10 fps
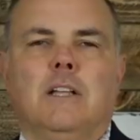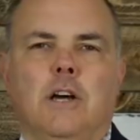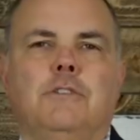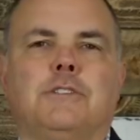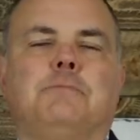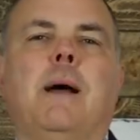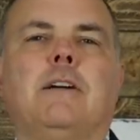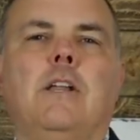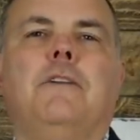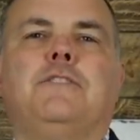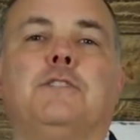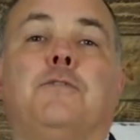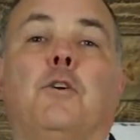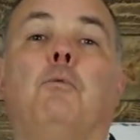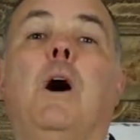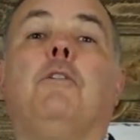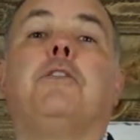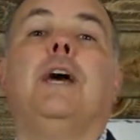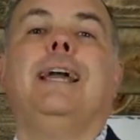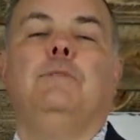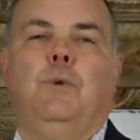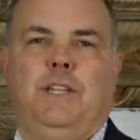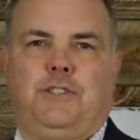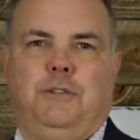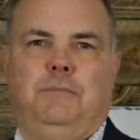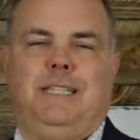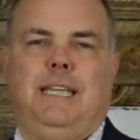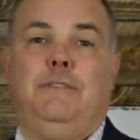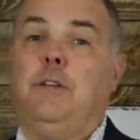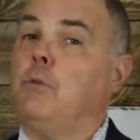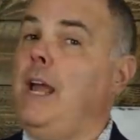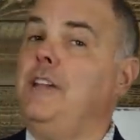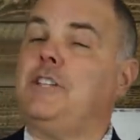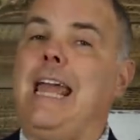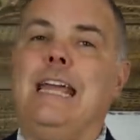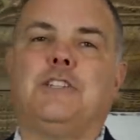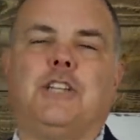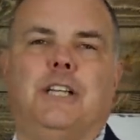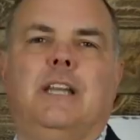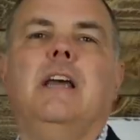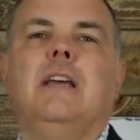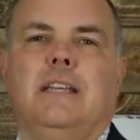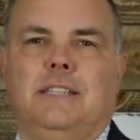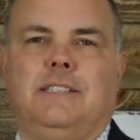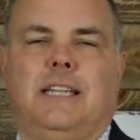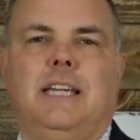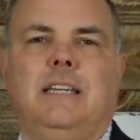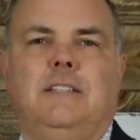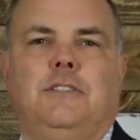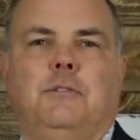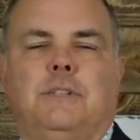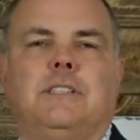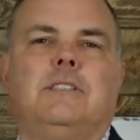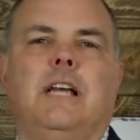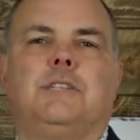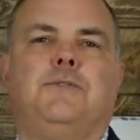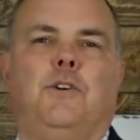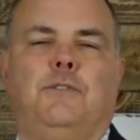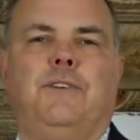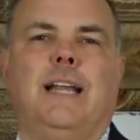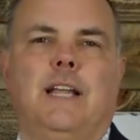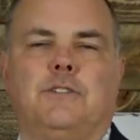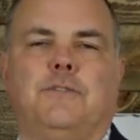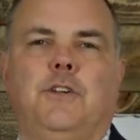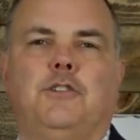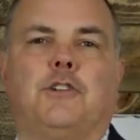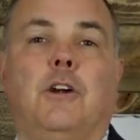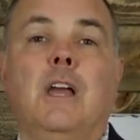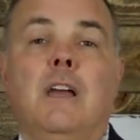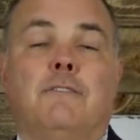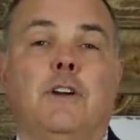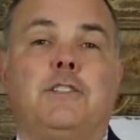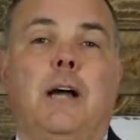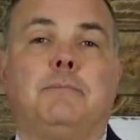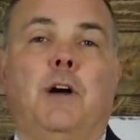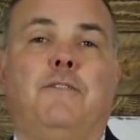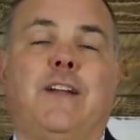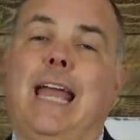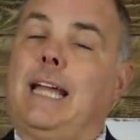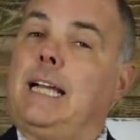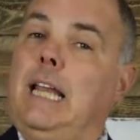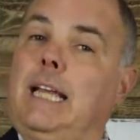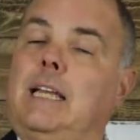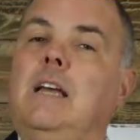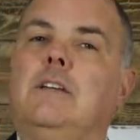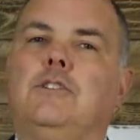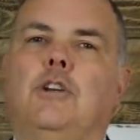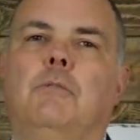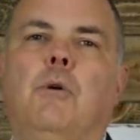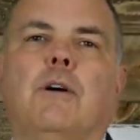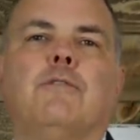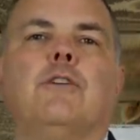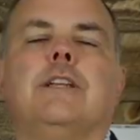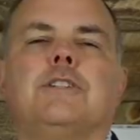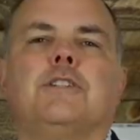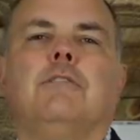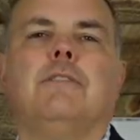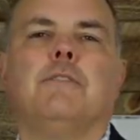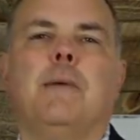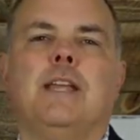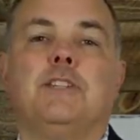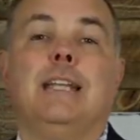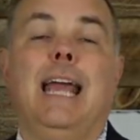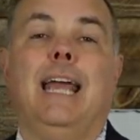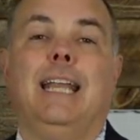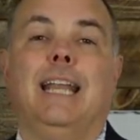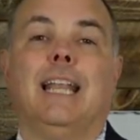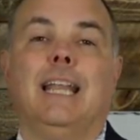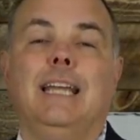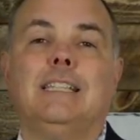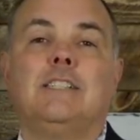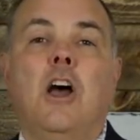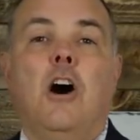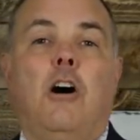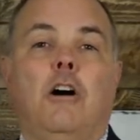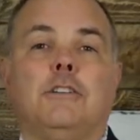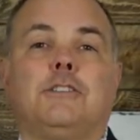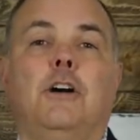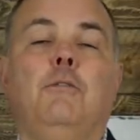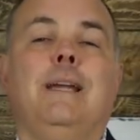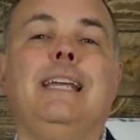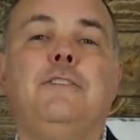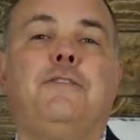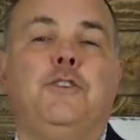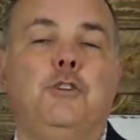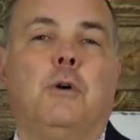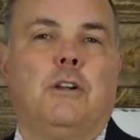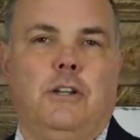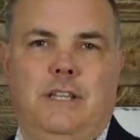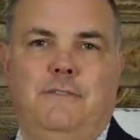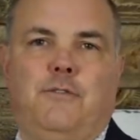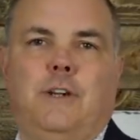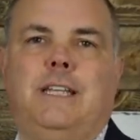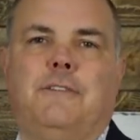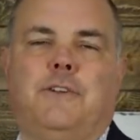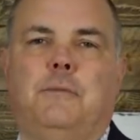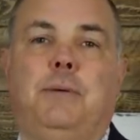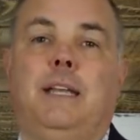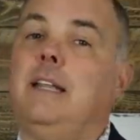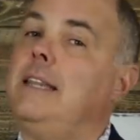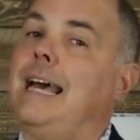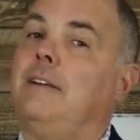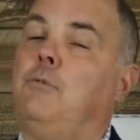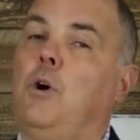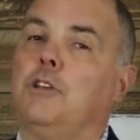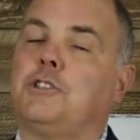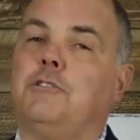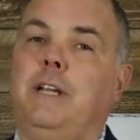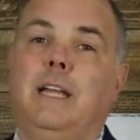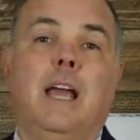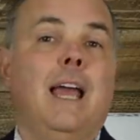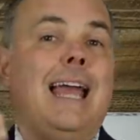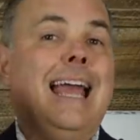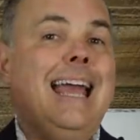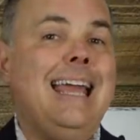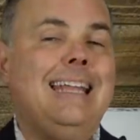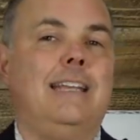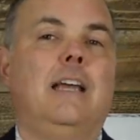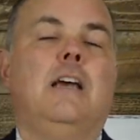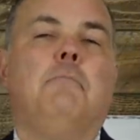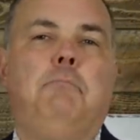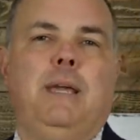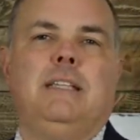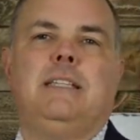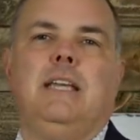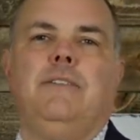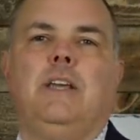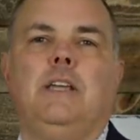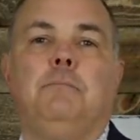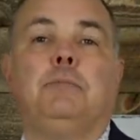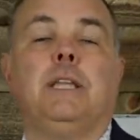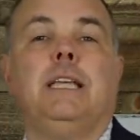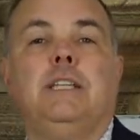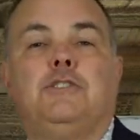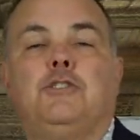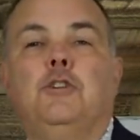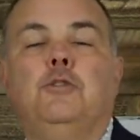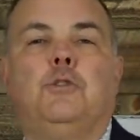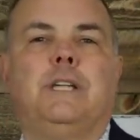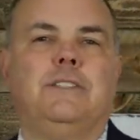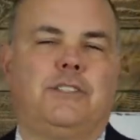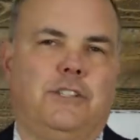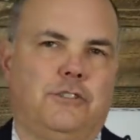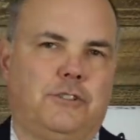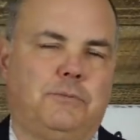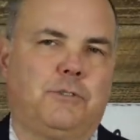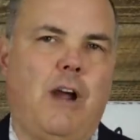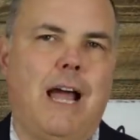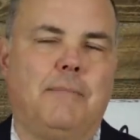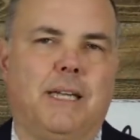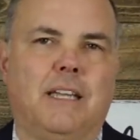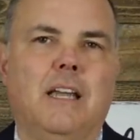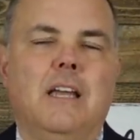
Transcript: Hello, this is Michael Loftus for Wealth and Wisdom T V, where education is the key to a successful financial future. First up, don't forget, click show more for additional information and links. Also, if you are looking for a different opinion, that of Wall Street and Big T V, please do consider subscribing.